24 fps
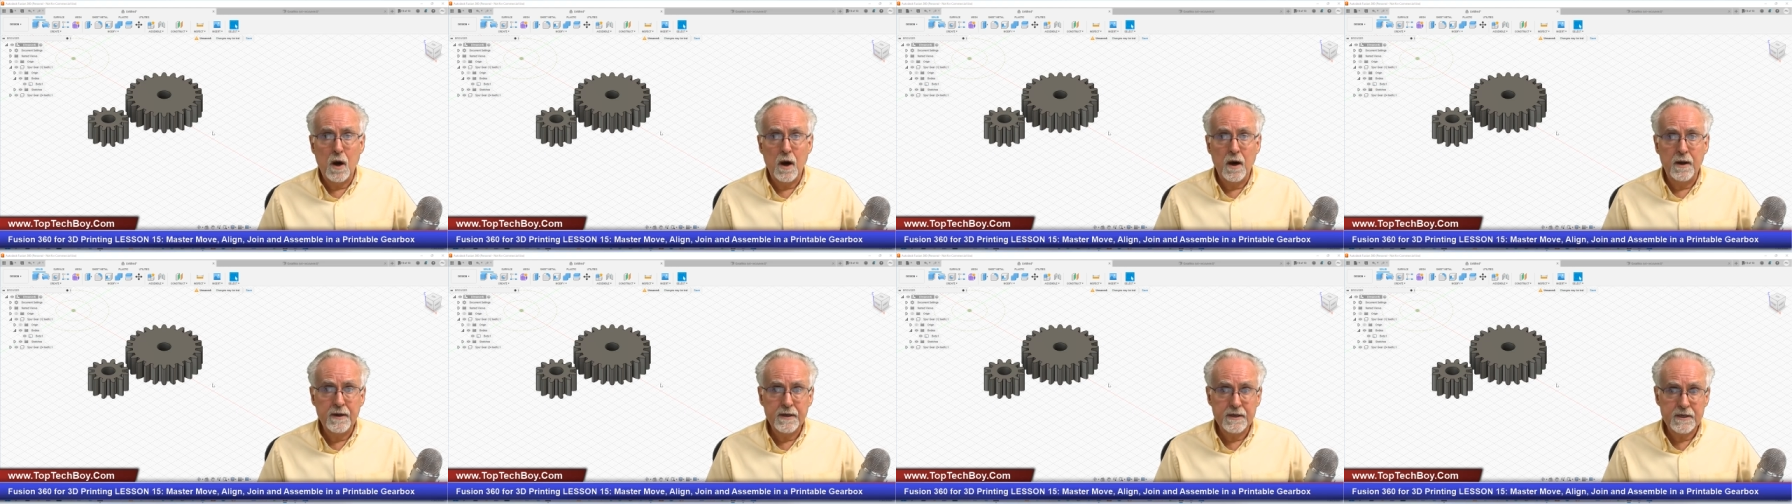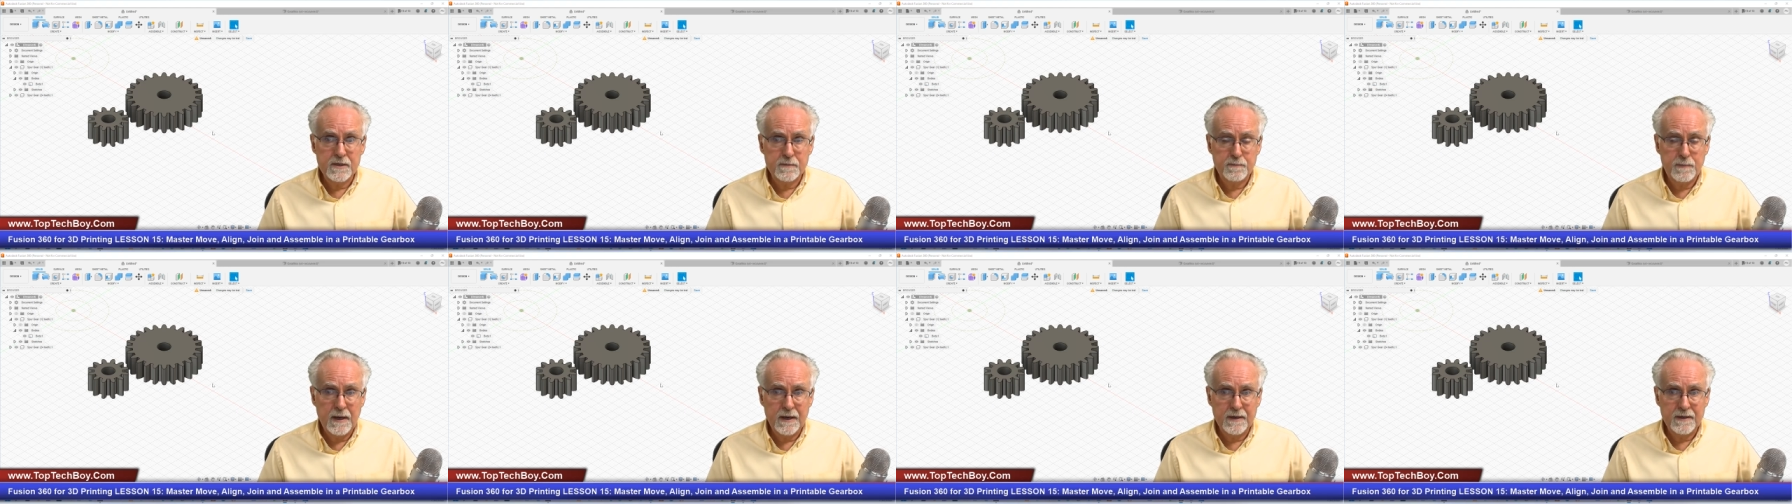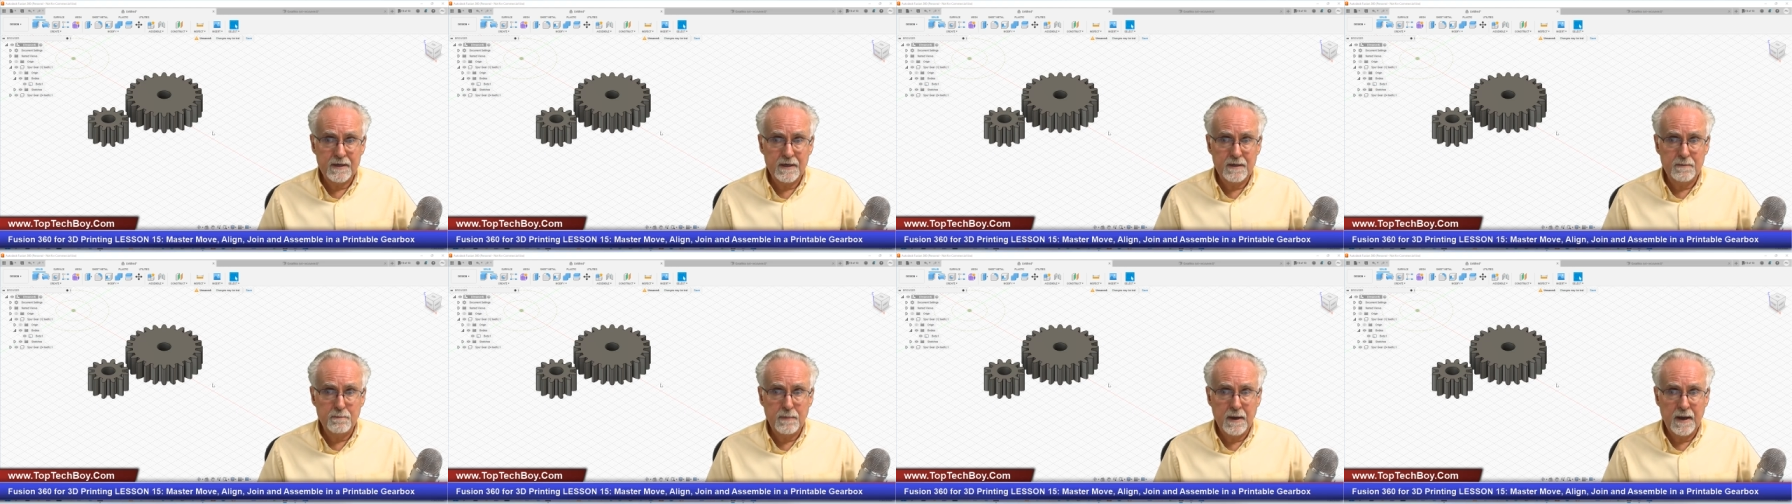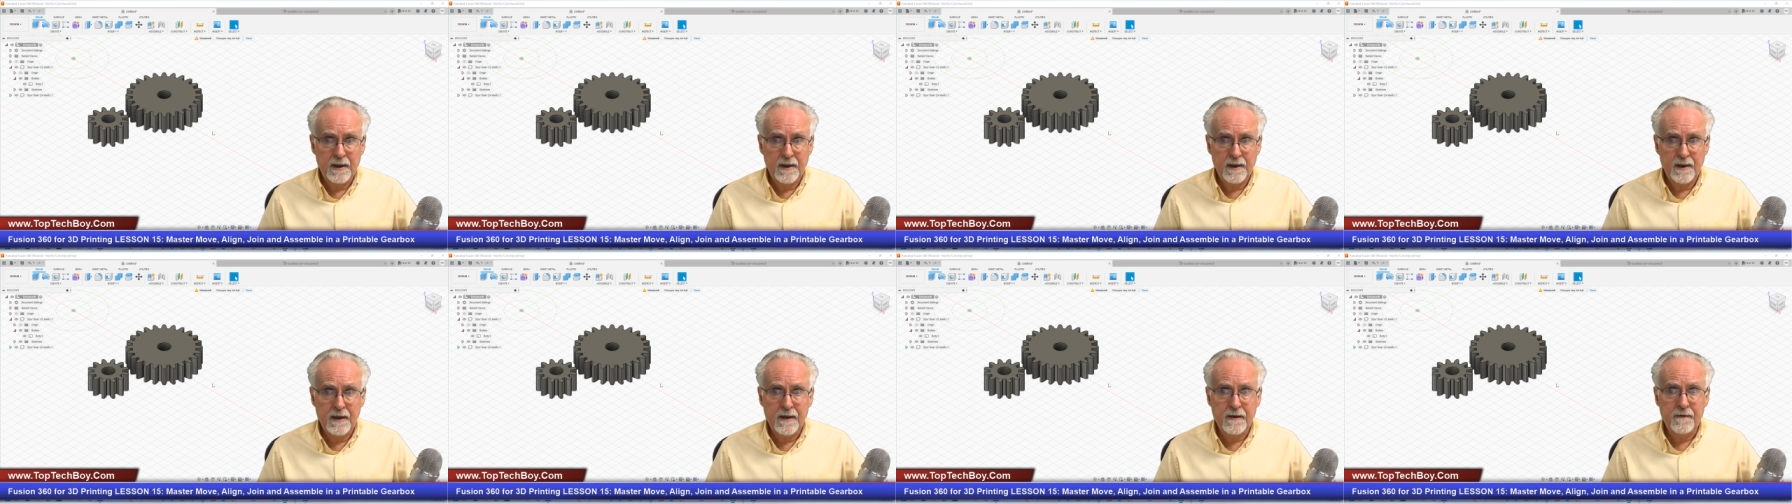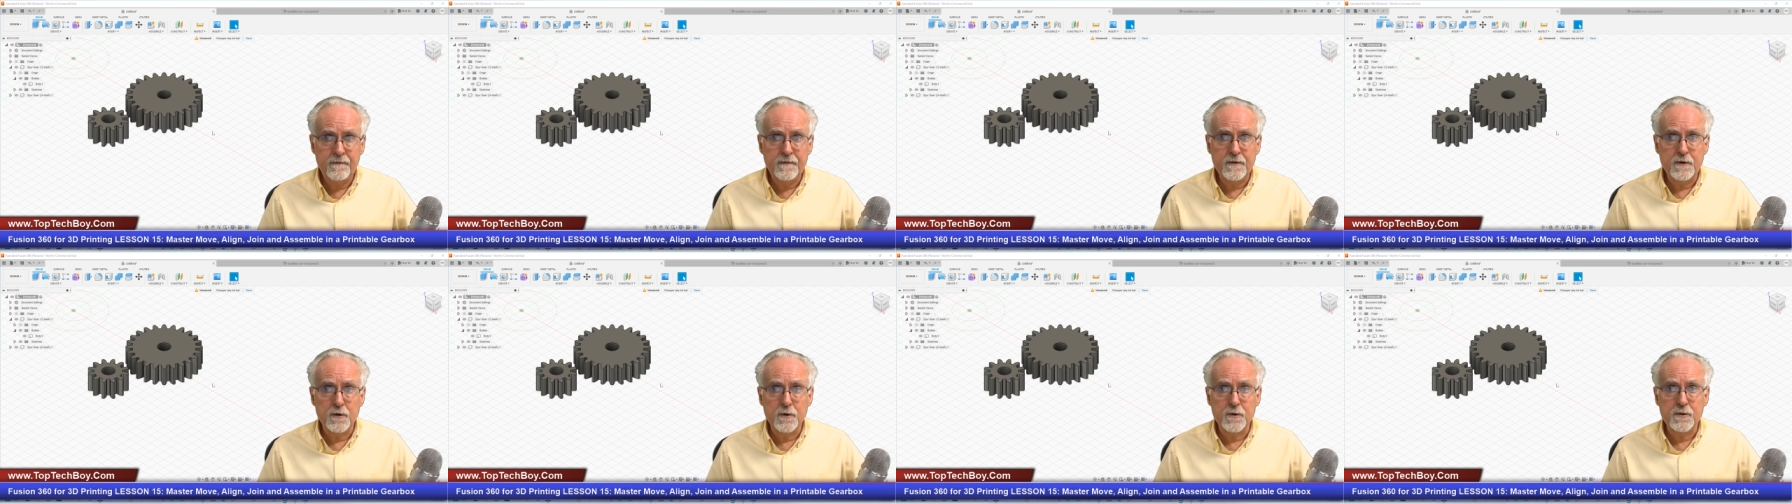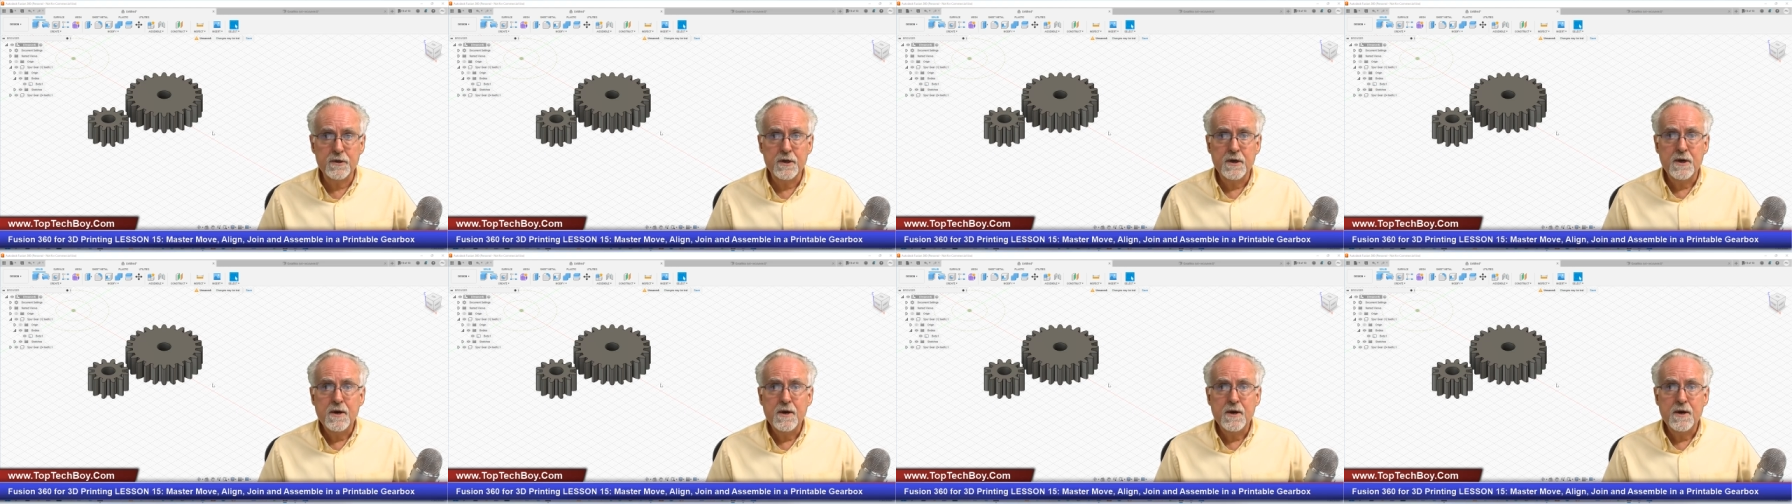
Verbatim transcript: unexpected behaviors